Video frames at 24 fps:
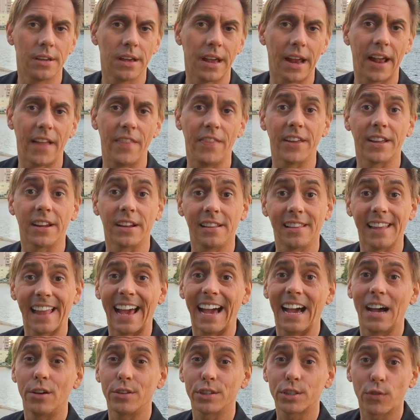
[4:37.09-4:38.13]
and then
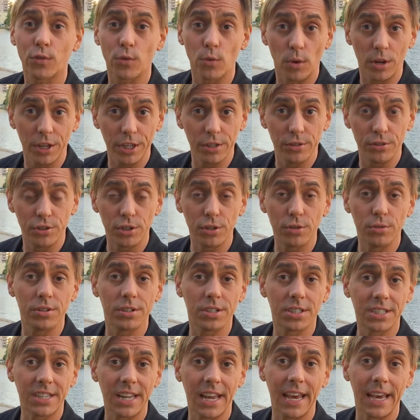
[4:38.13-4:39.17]
allows for what you do to
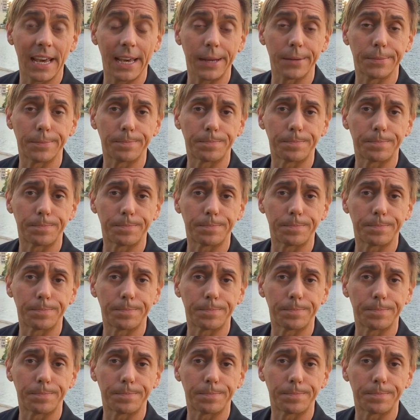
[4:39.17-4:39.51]
stay.